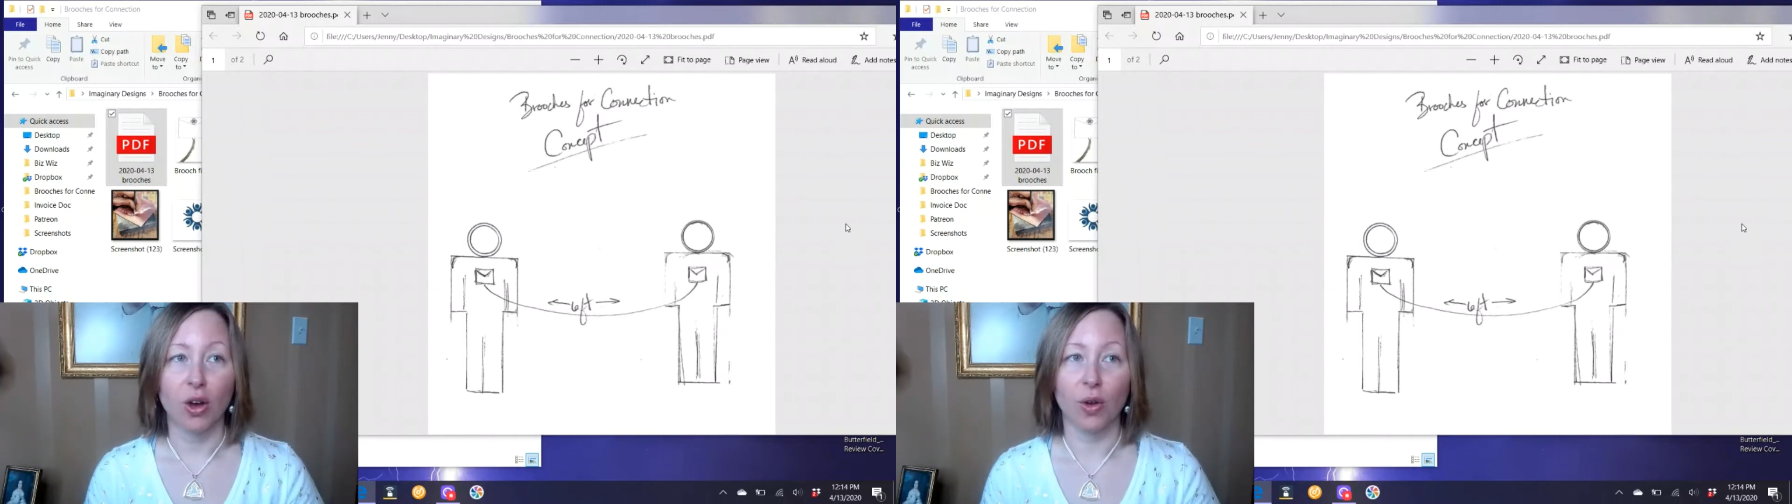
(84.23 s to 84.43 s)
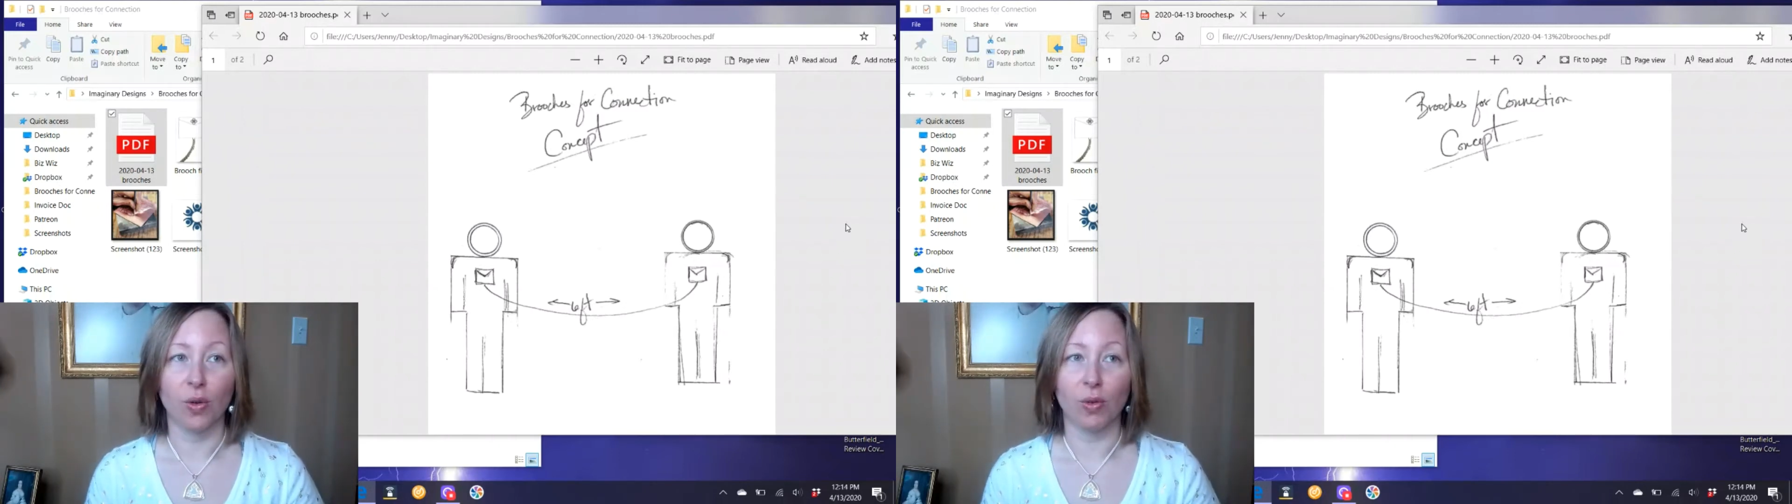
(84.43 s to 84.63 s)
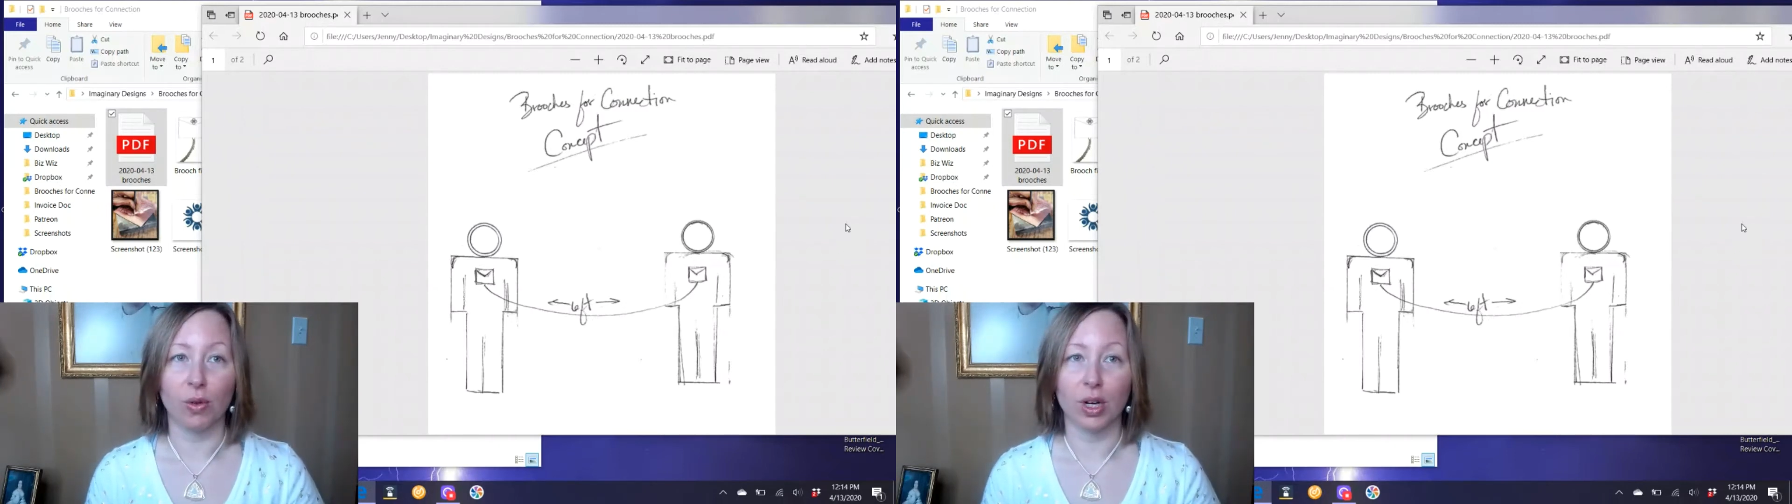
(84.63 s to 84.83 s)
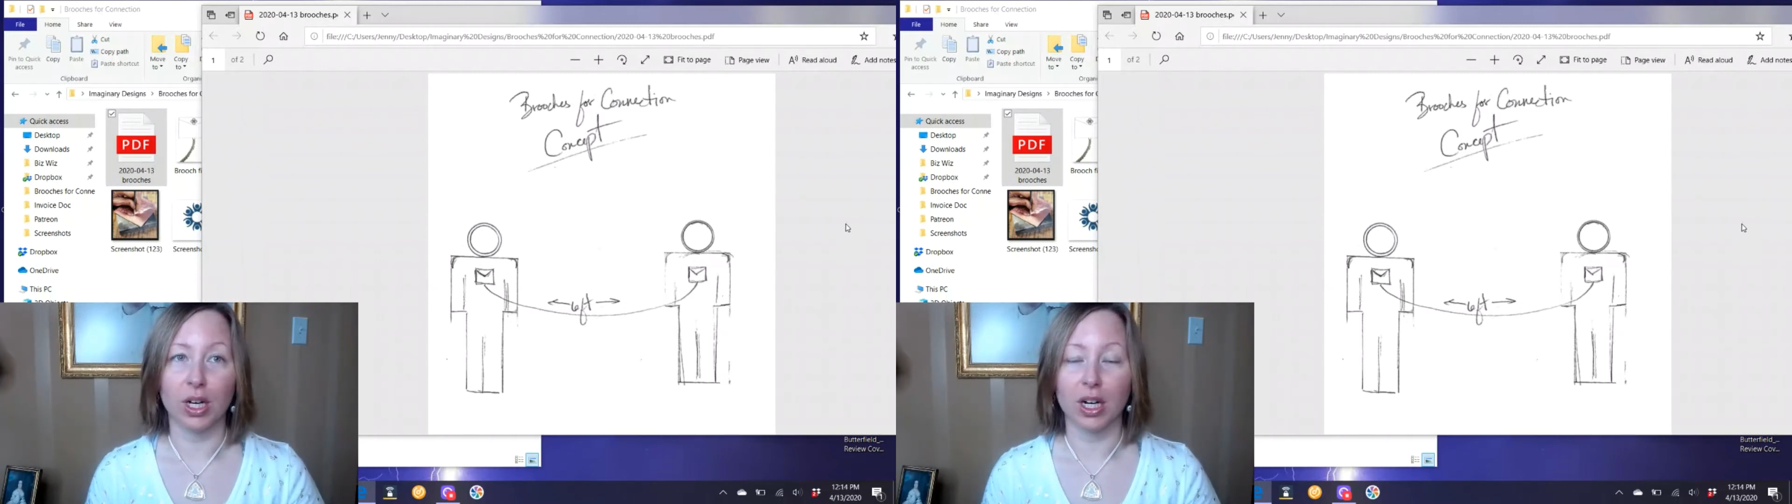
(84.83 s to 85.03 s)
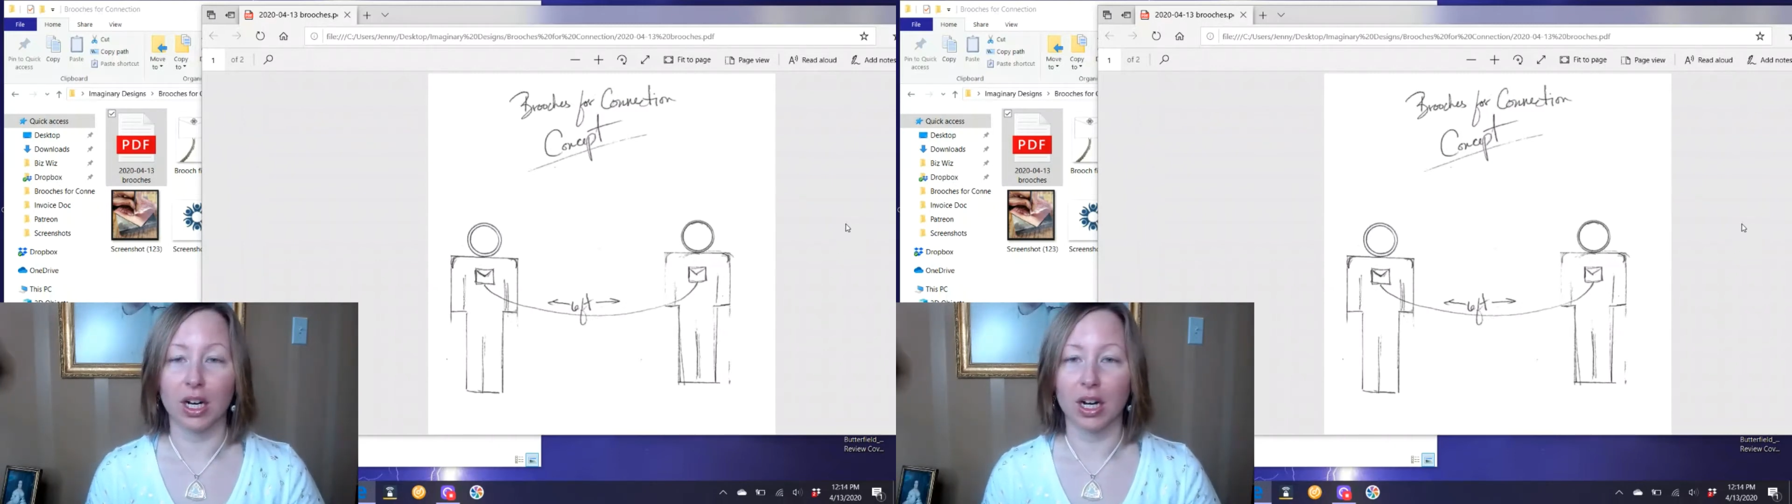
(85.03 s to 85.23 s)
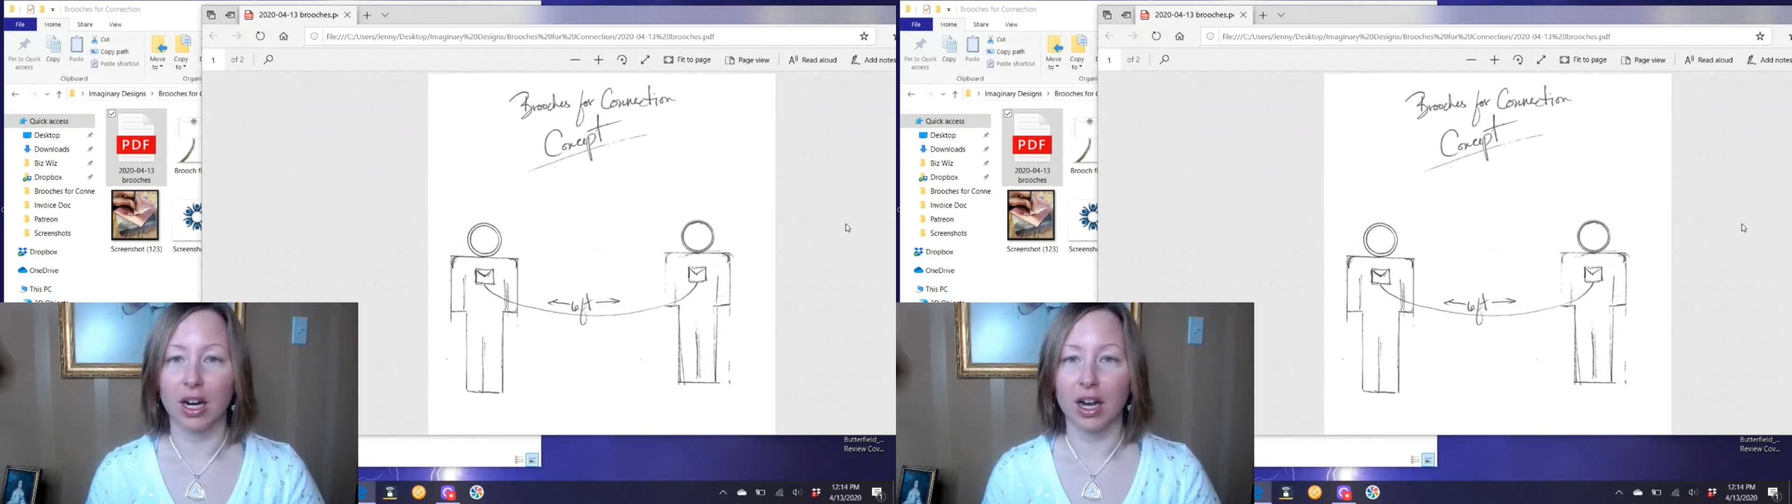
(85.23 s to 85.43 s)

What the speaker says: or